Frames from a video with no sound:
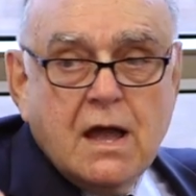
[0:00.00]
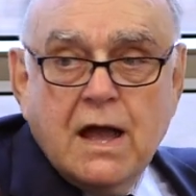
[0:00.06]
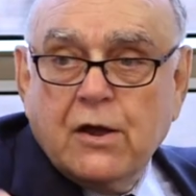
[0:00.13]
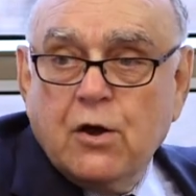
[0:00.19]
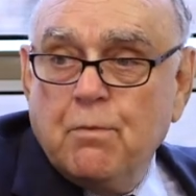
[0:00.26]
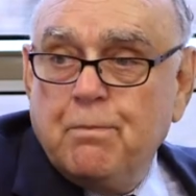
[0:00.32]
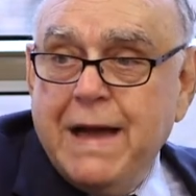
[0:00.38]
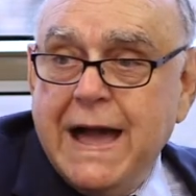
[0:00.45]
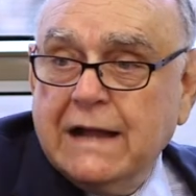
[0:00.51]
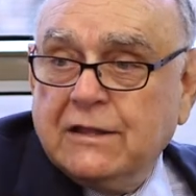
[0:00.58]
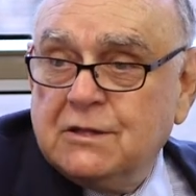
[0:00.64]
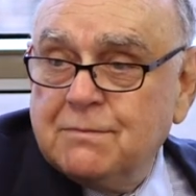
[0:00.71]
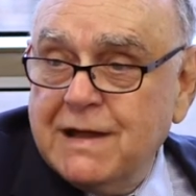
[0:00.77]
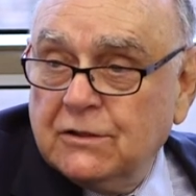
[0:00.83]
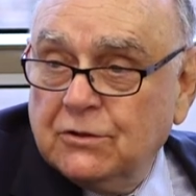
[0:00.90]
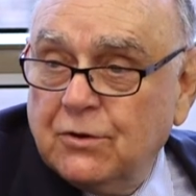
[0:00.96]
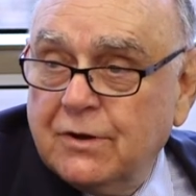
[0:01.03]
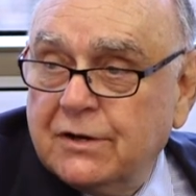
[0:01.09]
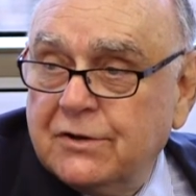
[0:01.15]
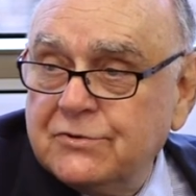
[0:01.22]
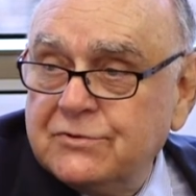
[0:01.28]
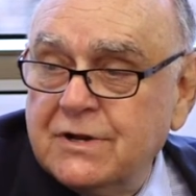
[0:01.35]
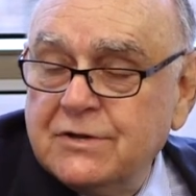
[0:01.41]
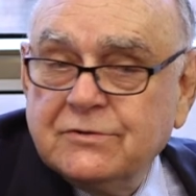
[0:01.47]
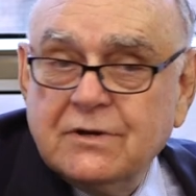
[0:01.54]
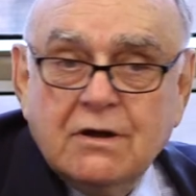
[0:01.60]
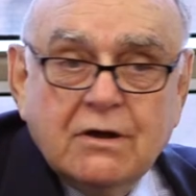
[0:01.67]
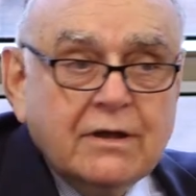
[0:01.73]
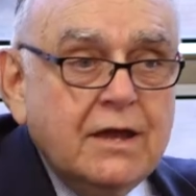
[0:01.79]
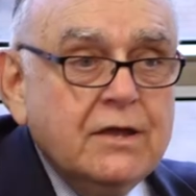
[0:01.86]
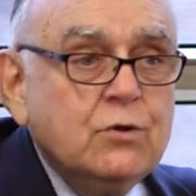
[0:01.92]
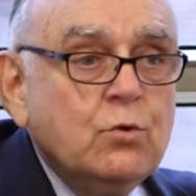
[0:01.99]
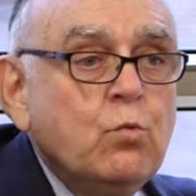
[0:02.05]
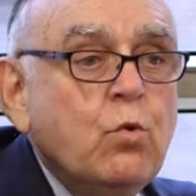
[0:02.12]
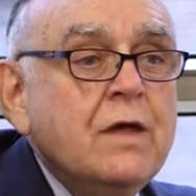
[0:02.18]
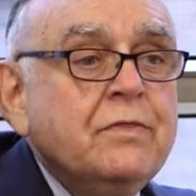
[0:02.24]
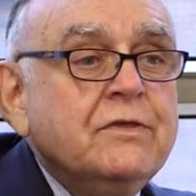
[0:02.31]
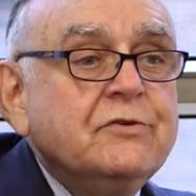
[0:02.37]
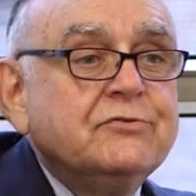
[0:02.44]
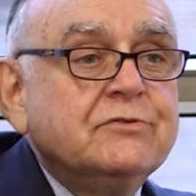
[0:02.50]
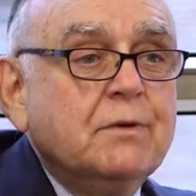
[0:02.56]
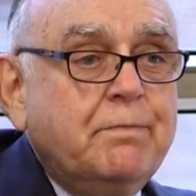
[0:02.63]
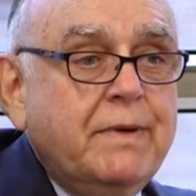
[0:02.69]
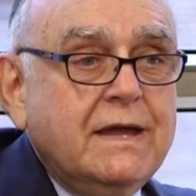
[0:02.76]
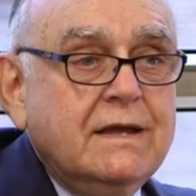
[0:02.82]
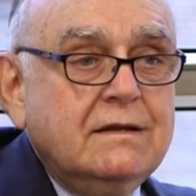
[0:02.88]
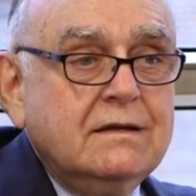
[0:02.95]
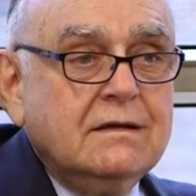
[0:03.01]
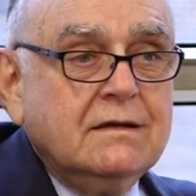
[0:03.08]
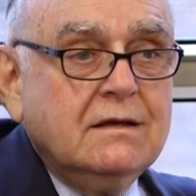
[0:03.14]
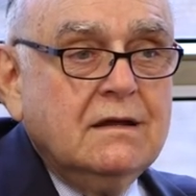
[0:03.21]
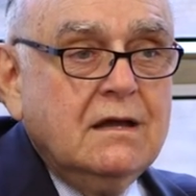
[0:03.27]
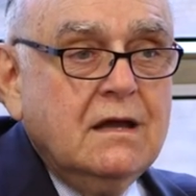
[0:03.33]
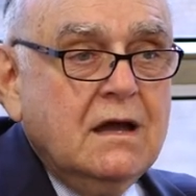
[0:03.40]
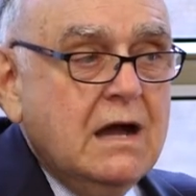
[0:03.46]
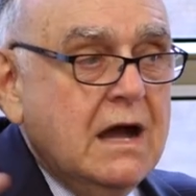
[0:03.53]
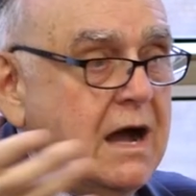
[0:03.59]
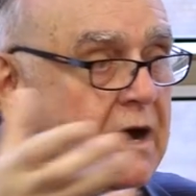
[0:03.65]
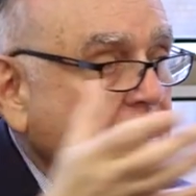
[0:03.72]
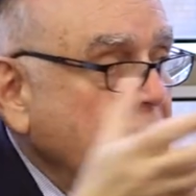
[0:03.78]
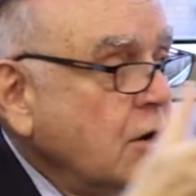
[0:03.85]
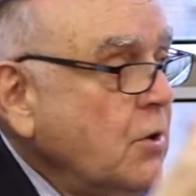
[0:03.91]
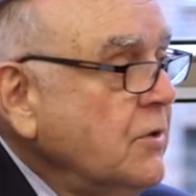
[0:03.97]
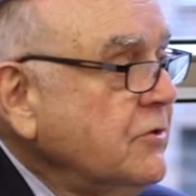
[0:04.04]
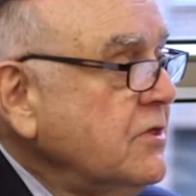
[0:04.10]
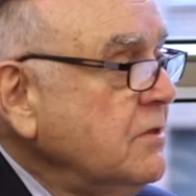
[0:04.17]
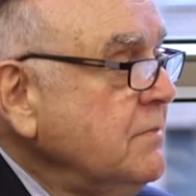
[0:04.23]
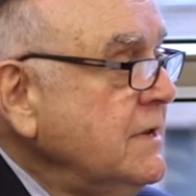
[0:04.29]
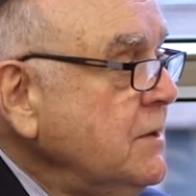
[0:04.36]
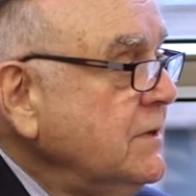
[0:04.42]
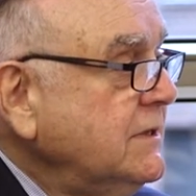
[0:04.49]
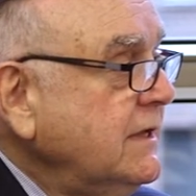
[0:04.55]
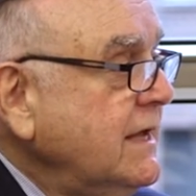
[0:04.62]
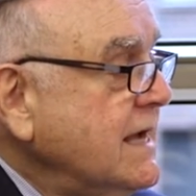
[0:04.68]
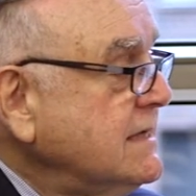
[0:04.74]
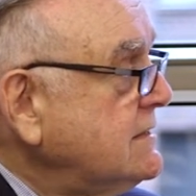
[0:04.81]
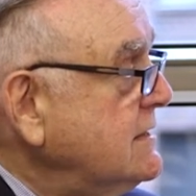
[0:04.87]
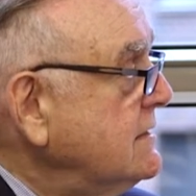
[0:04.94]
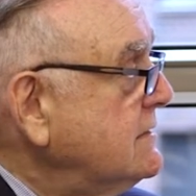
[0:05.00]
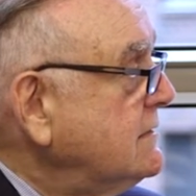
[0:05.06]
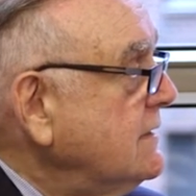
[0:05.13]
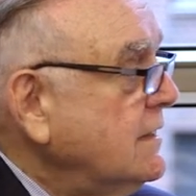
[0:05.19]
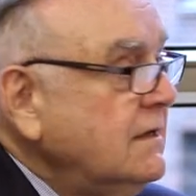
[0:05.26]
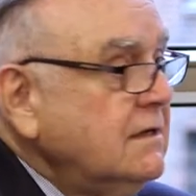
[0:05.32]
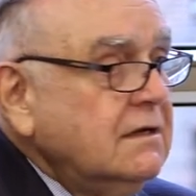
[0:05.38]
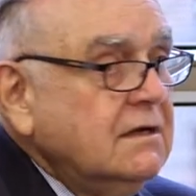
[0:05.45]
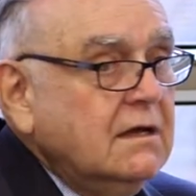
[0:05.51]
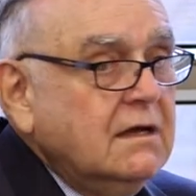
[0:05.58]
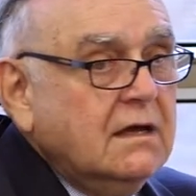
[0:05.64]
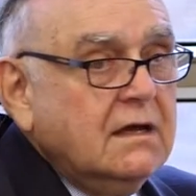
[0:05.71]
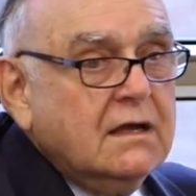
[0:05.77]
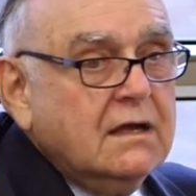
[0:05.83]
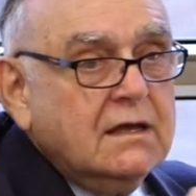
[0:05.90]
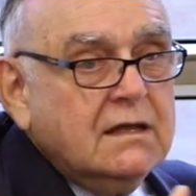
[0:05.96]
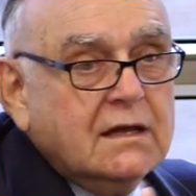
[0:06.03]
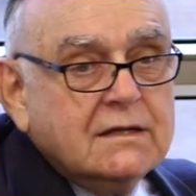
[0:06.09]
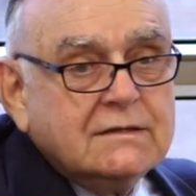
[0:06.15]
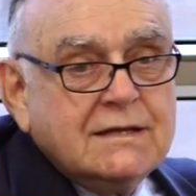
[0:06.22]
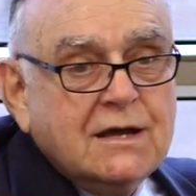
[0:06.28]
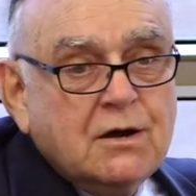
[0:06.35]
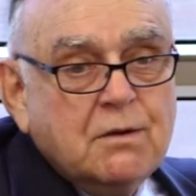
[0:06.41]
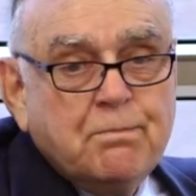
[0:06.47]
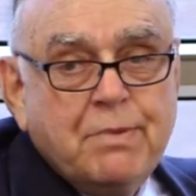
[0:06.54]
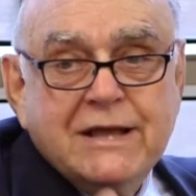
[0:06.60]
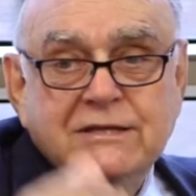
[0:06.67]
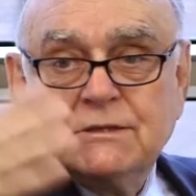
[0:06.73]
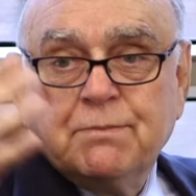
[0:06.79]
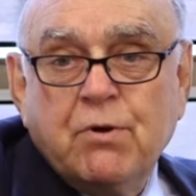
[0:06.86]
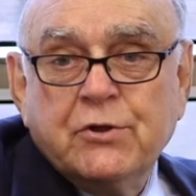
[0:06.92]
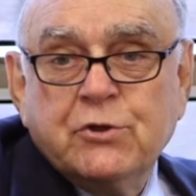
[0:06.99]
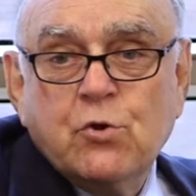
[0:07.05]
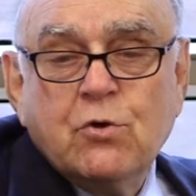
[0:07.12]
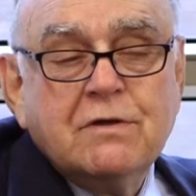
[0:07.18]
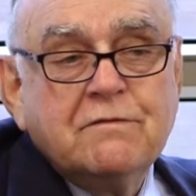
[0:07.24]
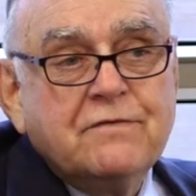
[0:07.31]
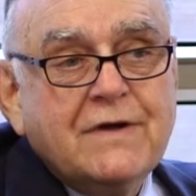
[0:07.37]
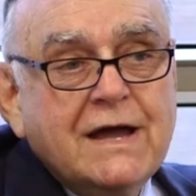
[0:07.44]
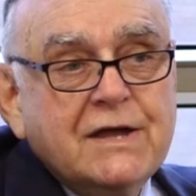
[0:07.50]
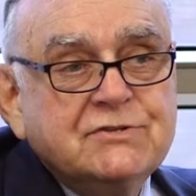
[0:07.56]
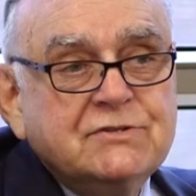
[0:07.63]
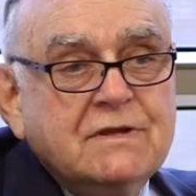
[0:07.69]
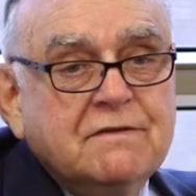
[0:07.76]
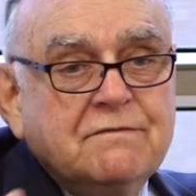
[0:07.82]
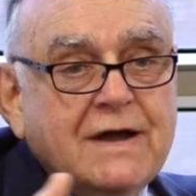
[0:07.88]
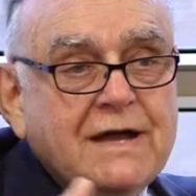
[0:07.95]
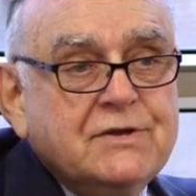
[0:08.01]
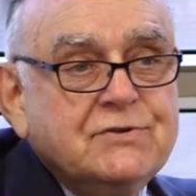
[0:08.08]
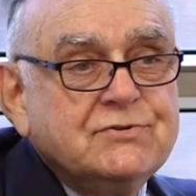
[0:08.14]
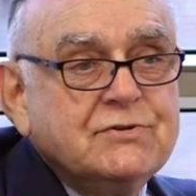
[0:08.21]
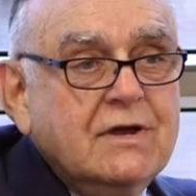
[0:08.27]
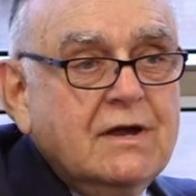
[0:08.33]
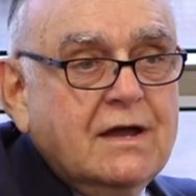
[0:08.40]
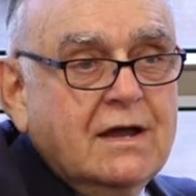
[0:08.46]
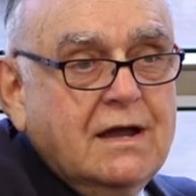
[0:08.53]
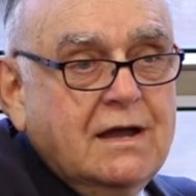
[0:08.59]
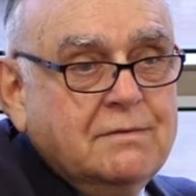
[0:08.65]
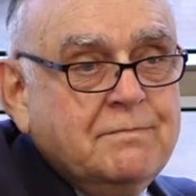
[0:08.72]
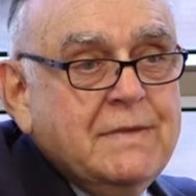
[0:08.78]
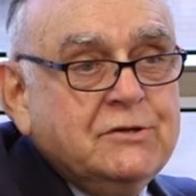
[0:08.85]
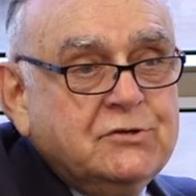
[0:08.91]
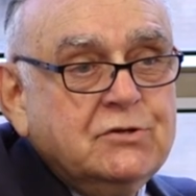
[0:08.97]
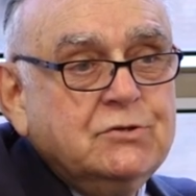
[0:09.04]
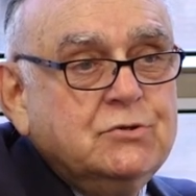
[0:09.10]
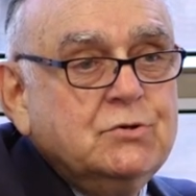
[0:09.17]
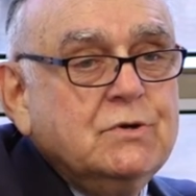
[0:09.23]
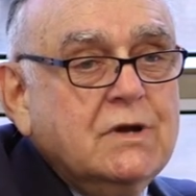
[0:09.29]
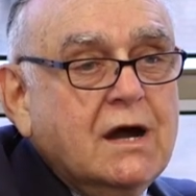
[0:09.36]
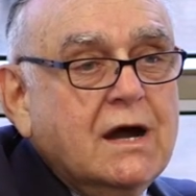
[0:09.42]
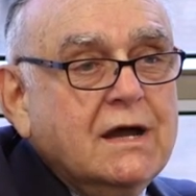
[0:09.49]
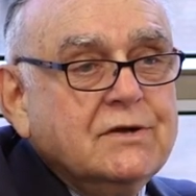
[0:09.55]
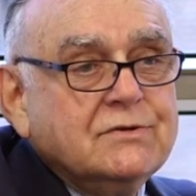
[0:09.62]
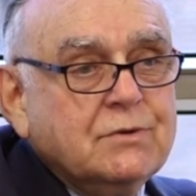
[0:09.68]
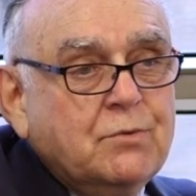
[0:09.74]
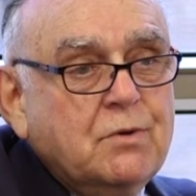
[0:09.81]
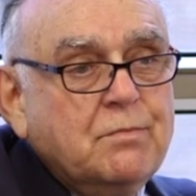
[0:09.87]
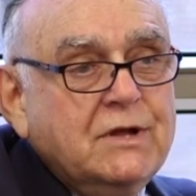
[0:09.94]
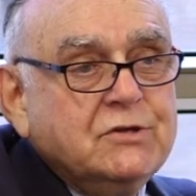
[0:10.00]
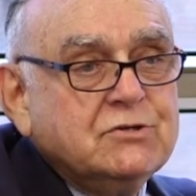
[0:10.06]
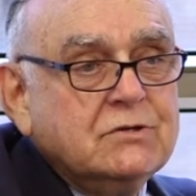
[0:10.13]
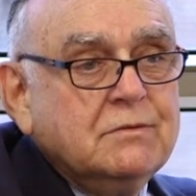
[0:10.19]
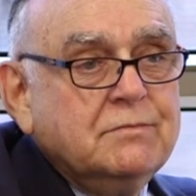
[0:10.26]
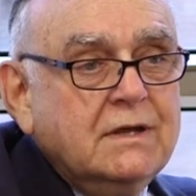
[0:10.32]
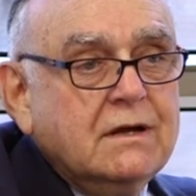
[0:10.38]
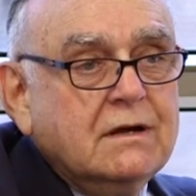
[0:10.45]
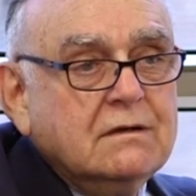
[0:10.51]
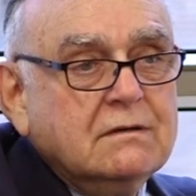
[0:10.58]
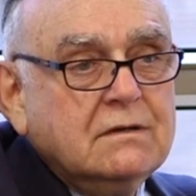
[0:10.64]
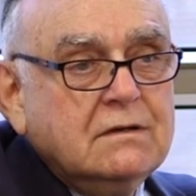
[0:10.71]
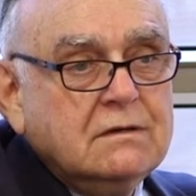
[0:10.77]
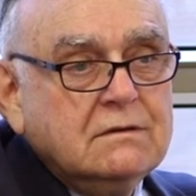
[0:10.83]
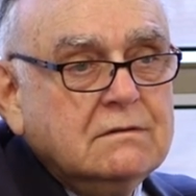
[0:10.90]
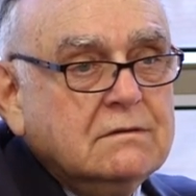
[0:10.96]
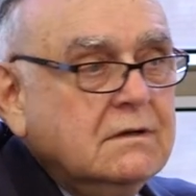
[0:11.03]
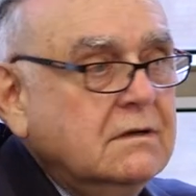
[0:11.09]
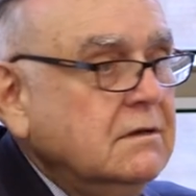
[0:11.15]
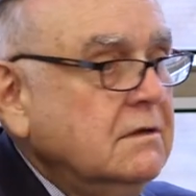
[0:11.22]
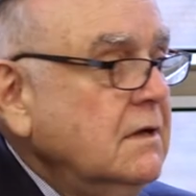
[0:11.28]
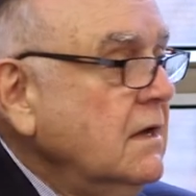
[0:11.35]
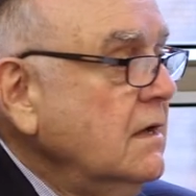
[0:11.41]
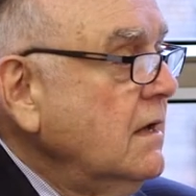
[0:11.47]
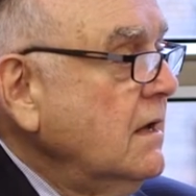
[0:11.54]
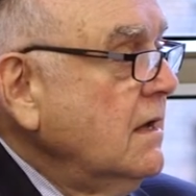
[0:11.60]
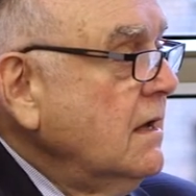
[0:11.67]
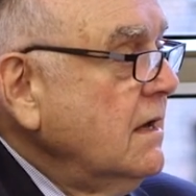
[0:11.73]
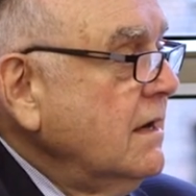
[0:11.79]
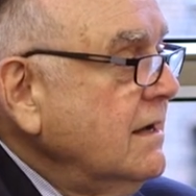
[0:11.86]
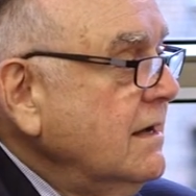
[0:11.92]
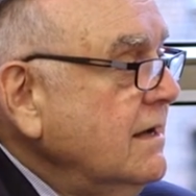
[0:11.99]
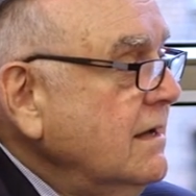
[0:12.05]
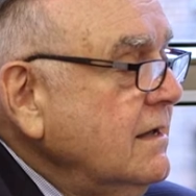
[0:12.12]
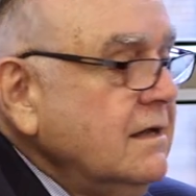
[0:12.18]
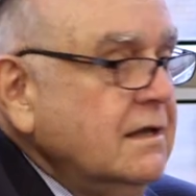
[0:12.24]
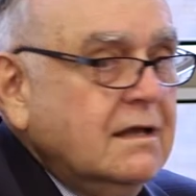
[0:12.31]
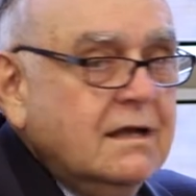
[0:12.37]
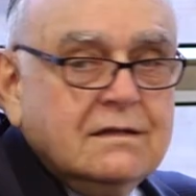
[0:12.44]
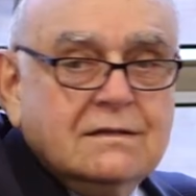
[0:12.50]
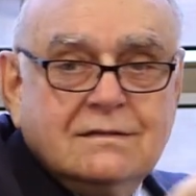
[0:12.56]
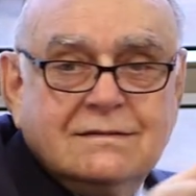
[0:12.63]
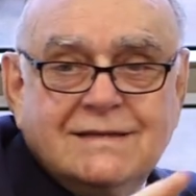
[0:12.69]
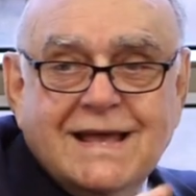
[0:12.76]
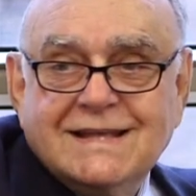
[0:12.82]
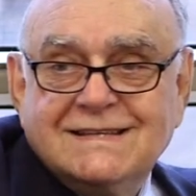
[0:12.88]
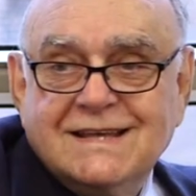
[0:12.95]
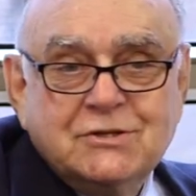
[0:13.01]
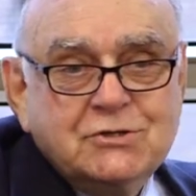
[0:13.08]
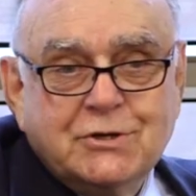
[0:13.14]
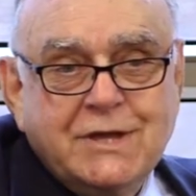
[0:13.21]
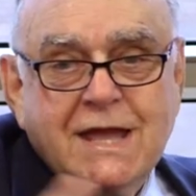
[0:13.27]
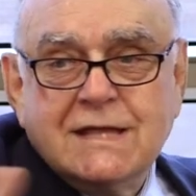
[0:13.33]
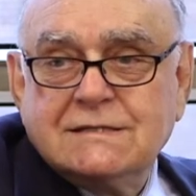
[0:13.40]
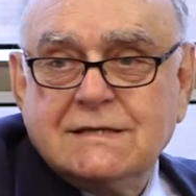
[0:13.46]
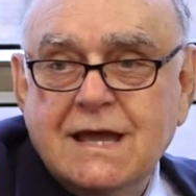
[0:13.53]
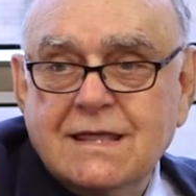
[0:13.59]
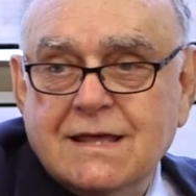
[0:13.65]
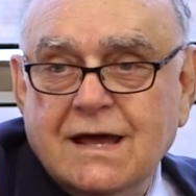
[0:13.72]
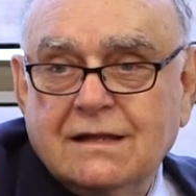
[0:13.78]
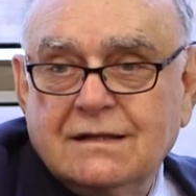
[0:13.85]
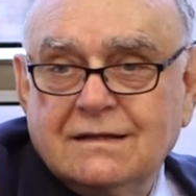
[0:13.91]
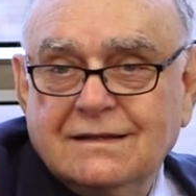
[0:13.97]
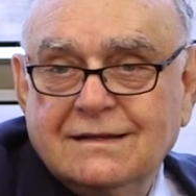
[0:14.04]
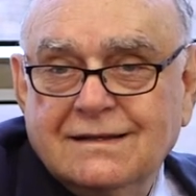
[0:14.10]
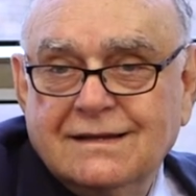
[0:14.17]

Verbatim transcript: I go back to my lawyers and I say, okay, you won this debate. I'm going to go into the meeting with the SEC, and I'm going to tell them, based upon your advice and the advice I mentioned two guys, I won't mention them here, you know. Uh, and Ted says, you can't say that.